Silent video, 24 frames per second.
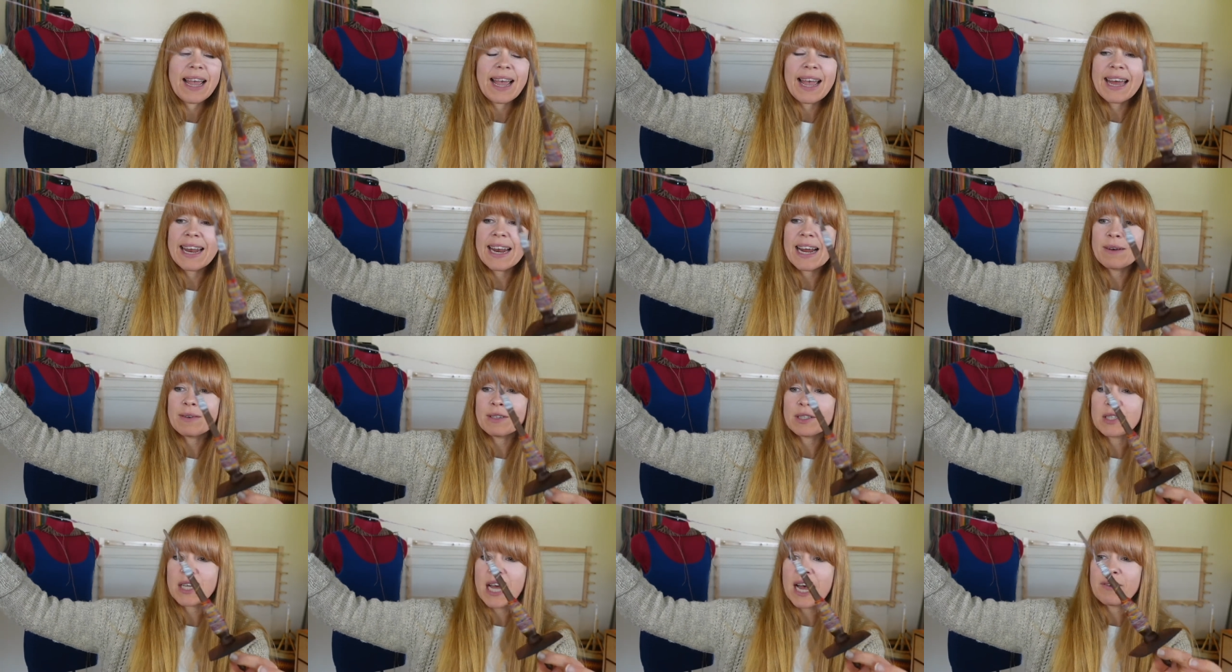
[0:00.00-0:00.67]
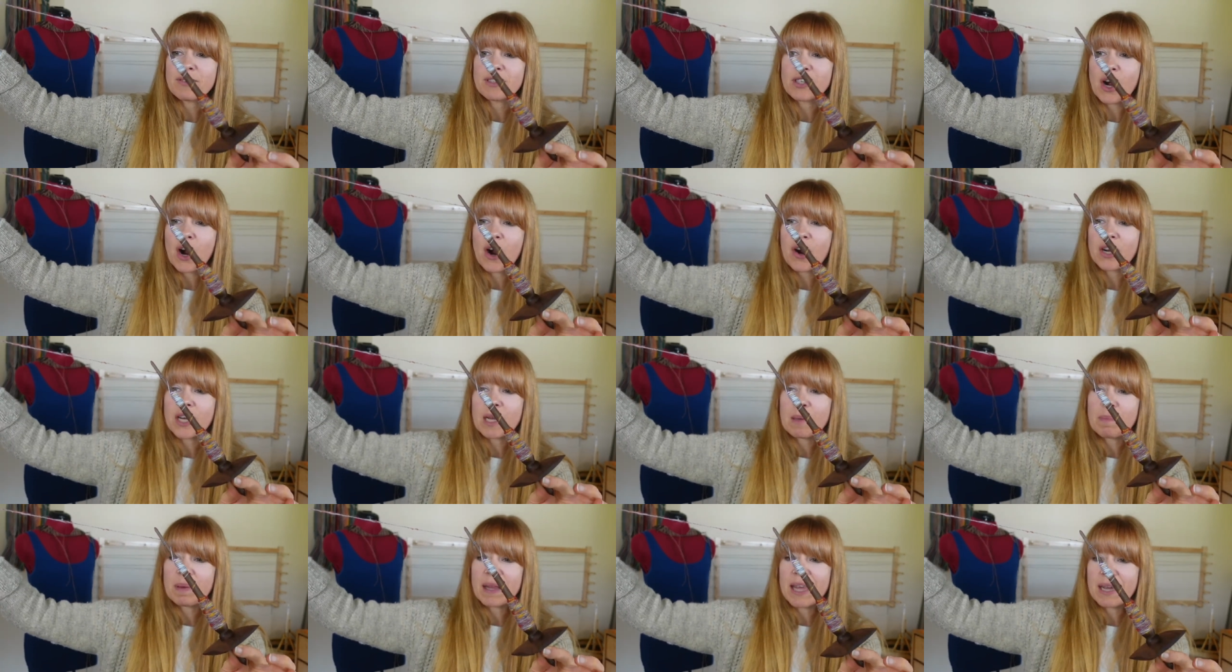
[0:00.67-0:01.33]
And I was I was
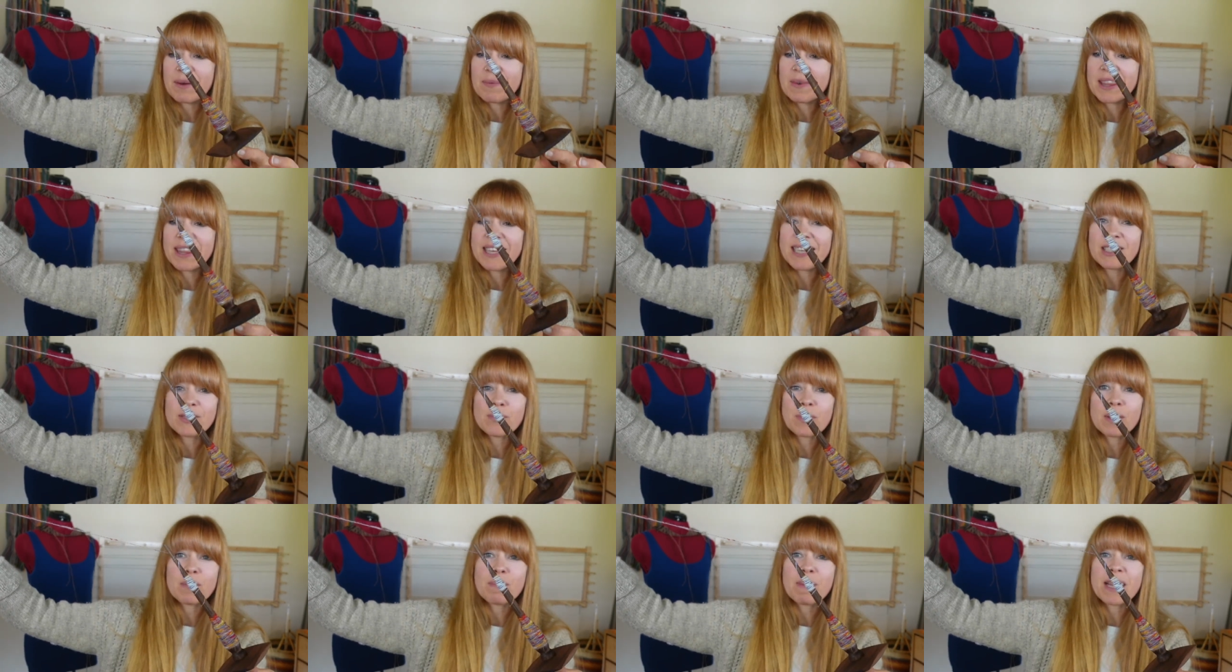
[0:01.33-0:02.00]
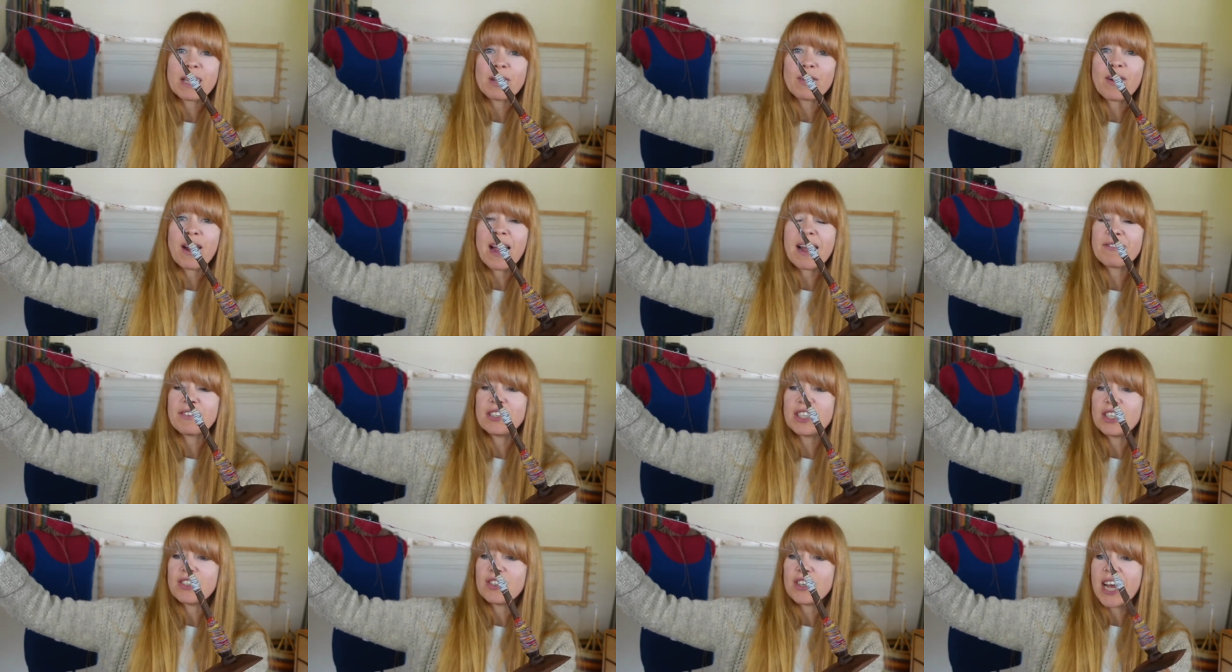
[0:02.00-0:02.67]
already playing with this with my
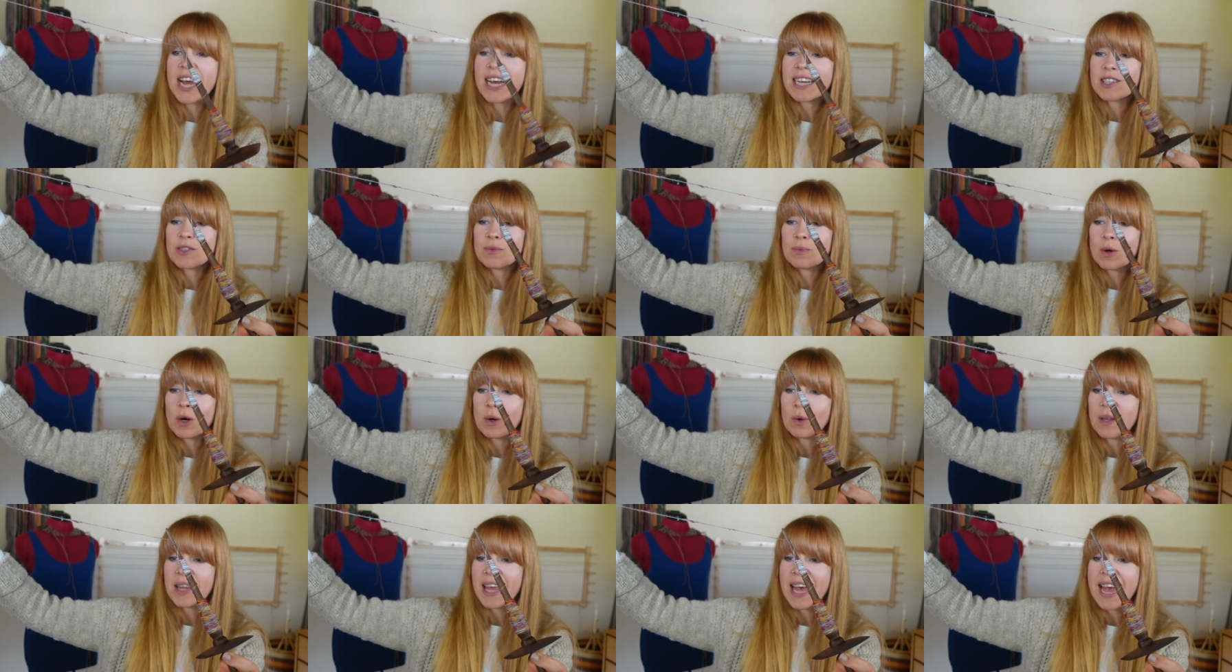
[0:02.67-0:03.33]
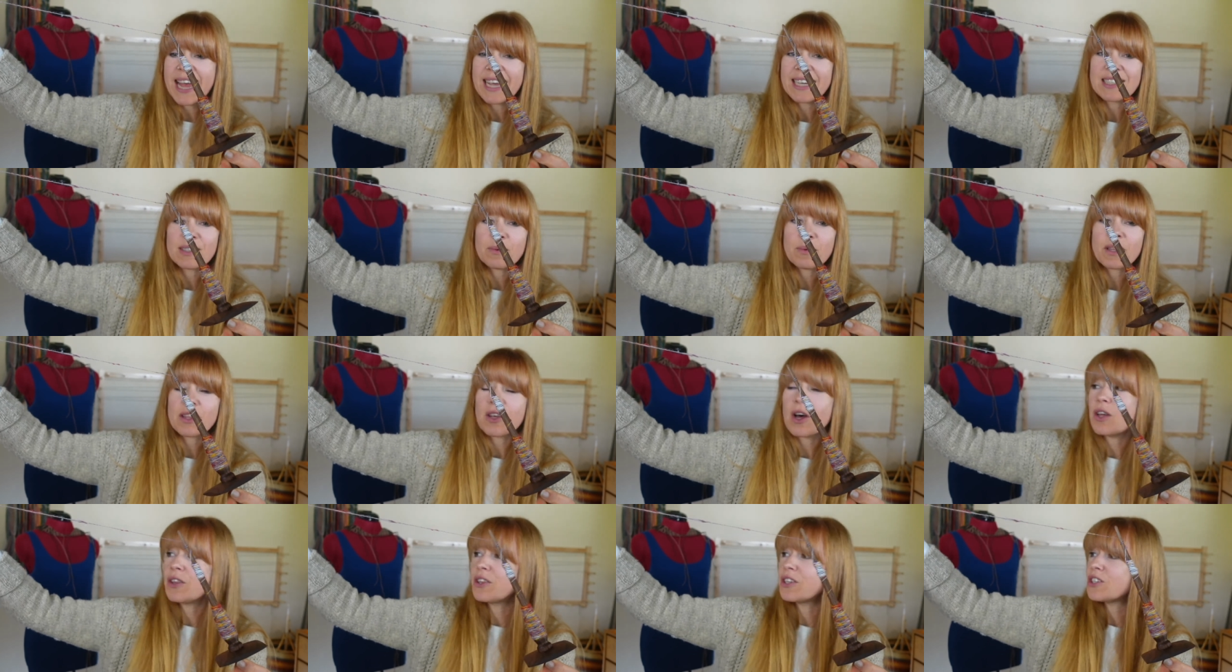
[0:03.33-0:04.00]
Crafty Jack's Rolex
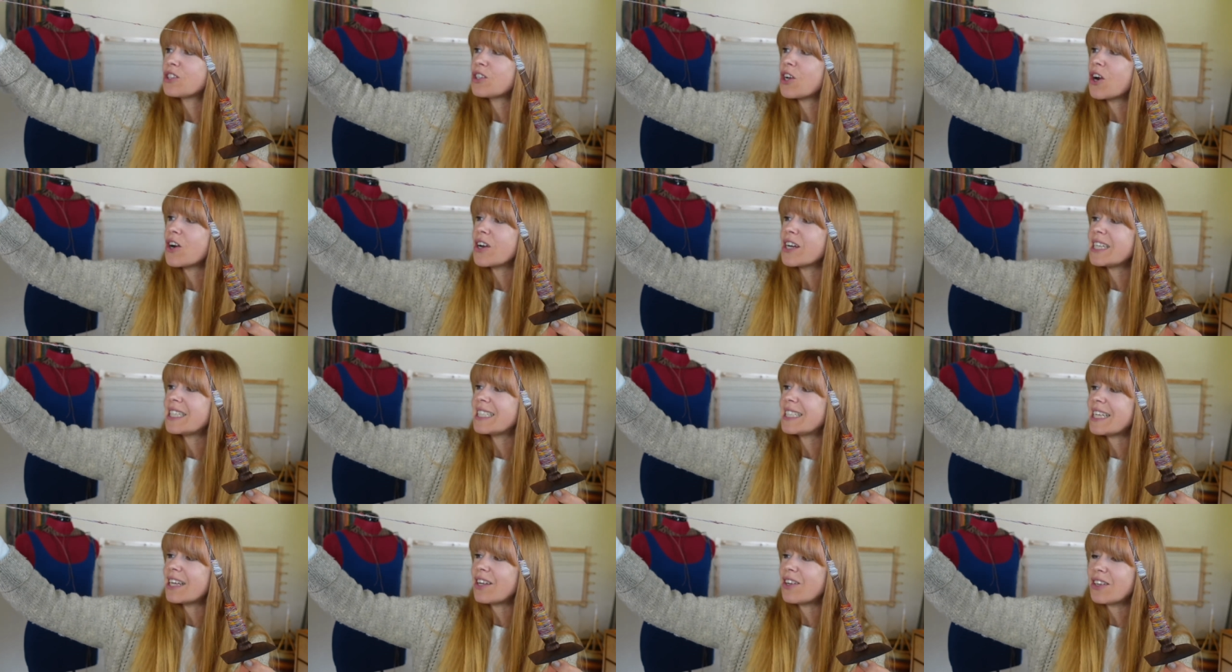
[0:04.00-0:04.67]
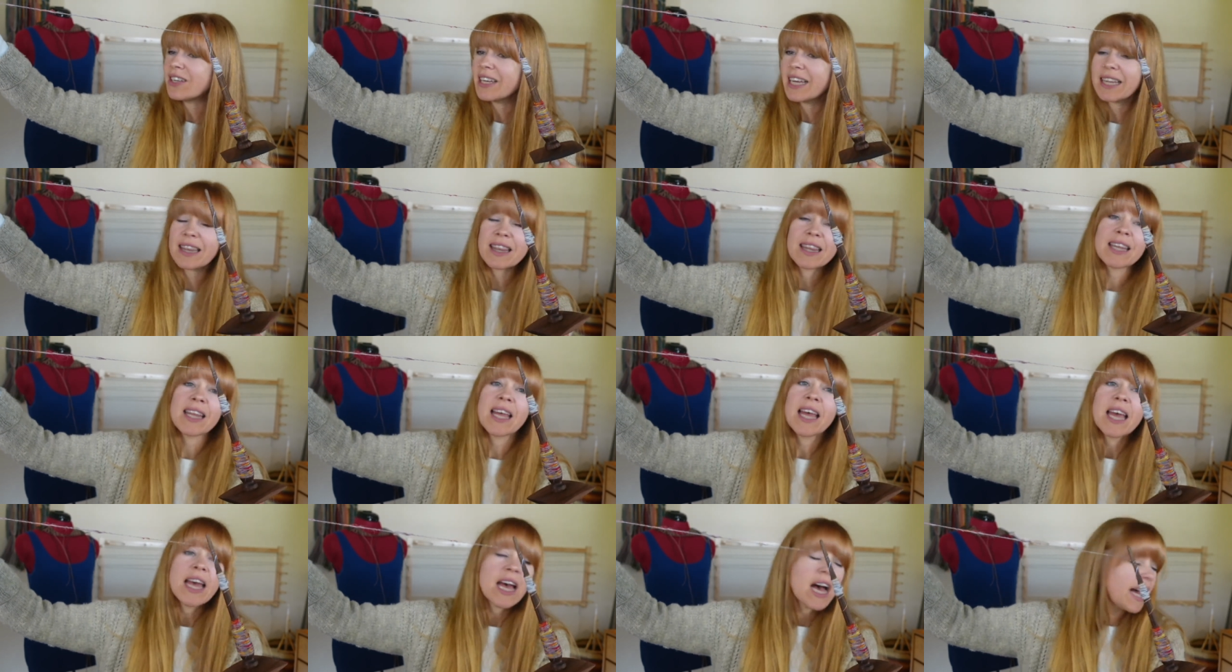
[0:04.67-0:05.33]
with all the sari silk,
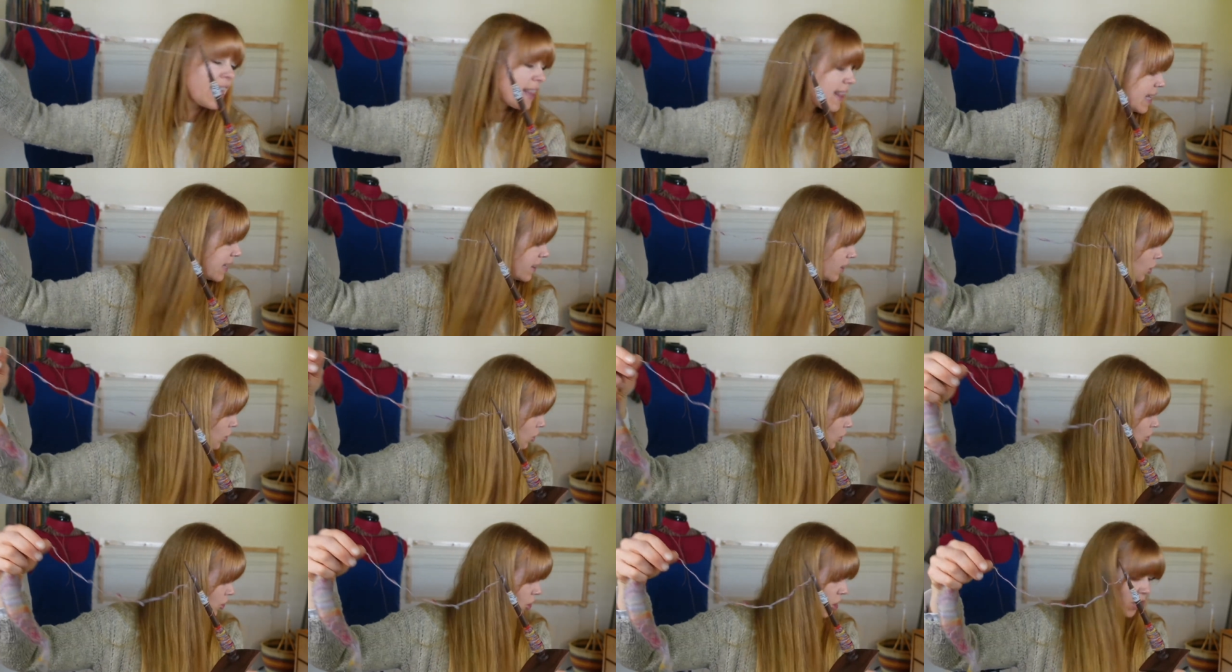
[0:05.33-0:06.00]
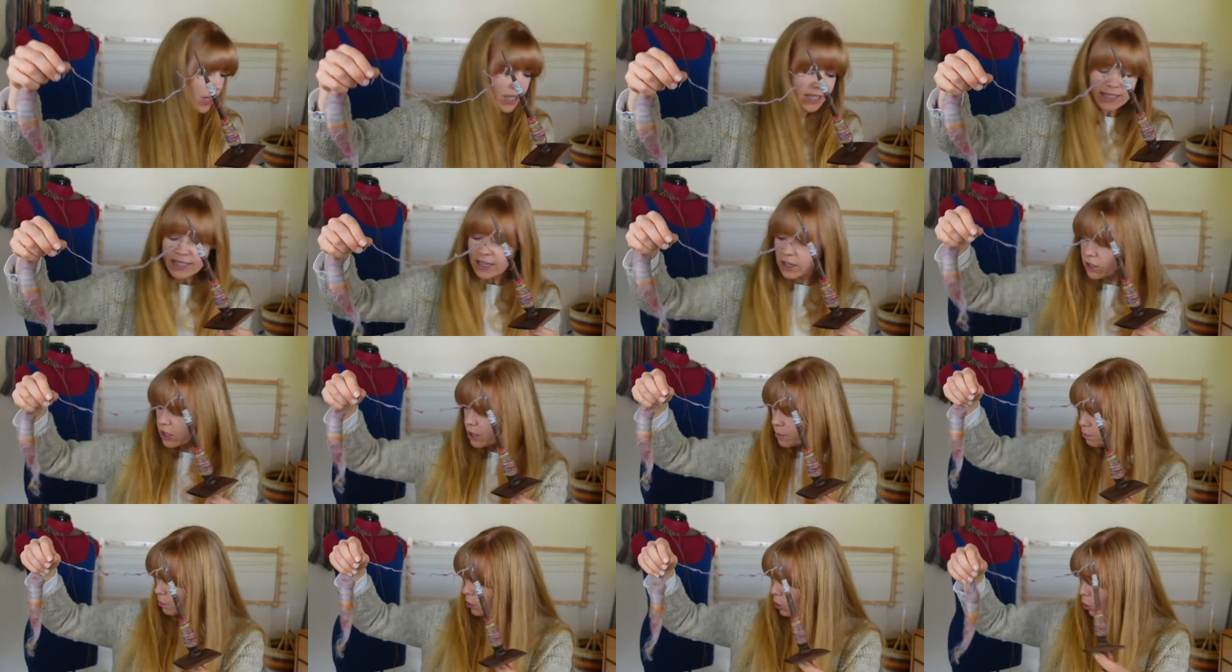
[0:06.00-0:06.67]
and I think there's sari
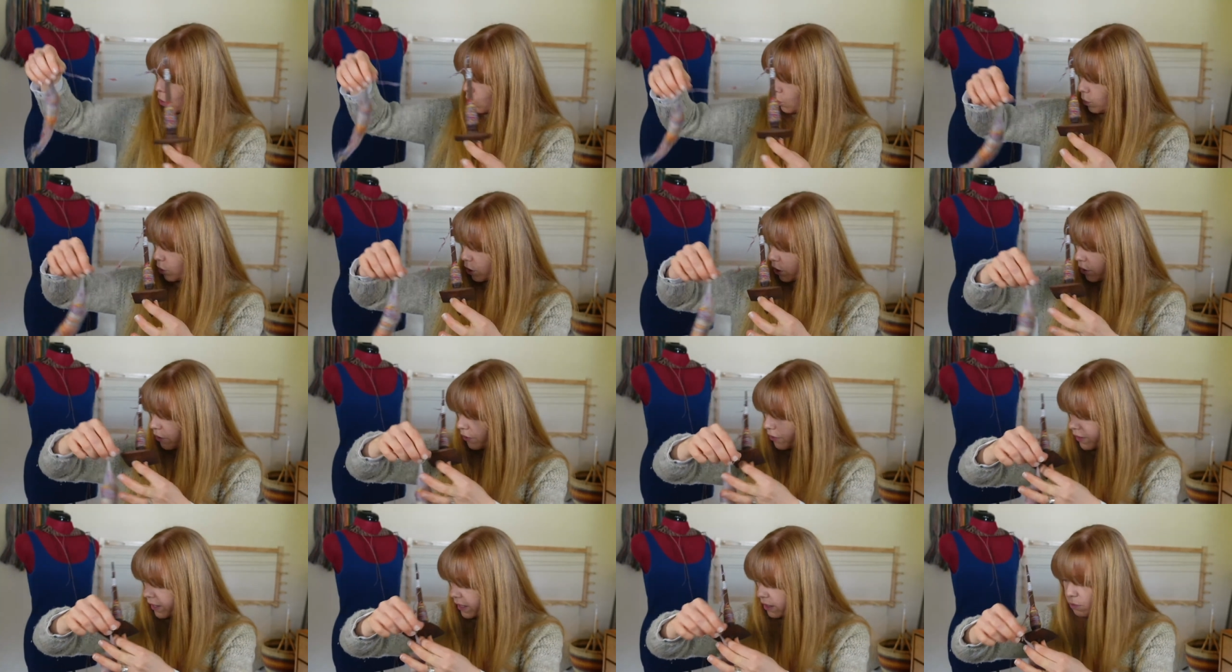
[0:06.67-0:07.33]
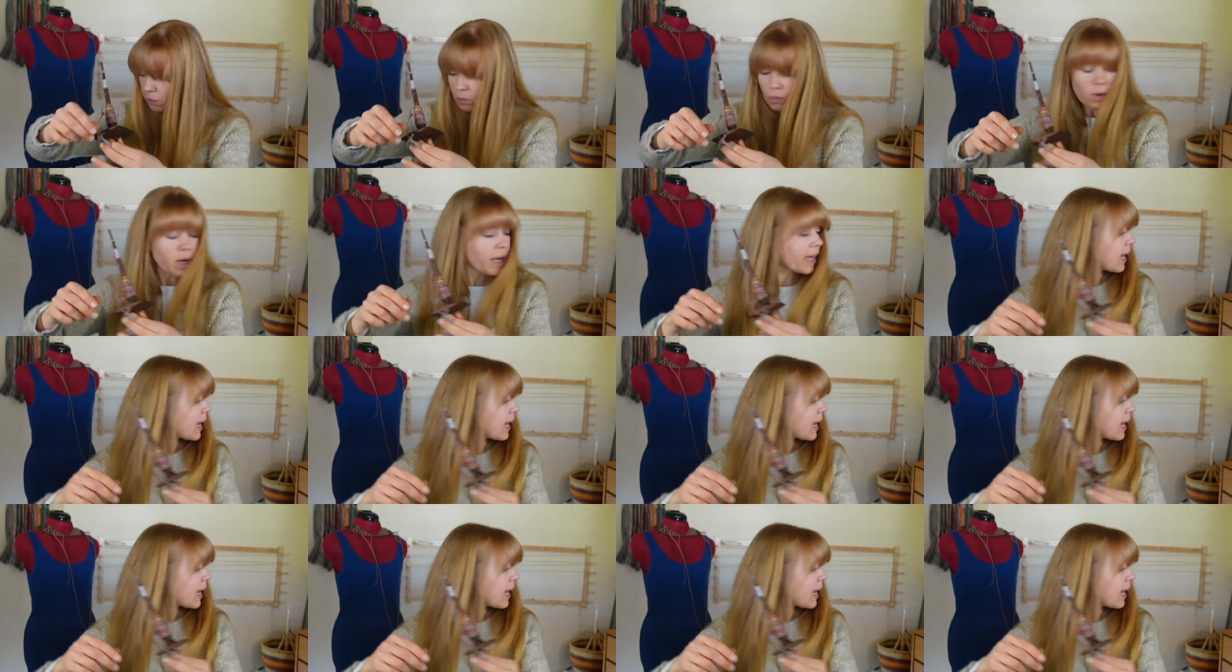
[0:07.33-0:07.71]
silk and Polworth, and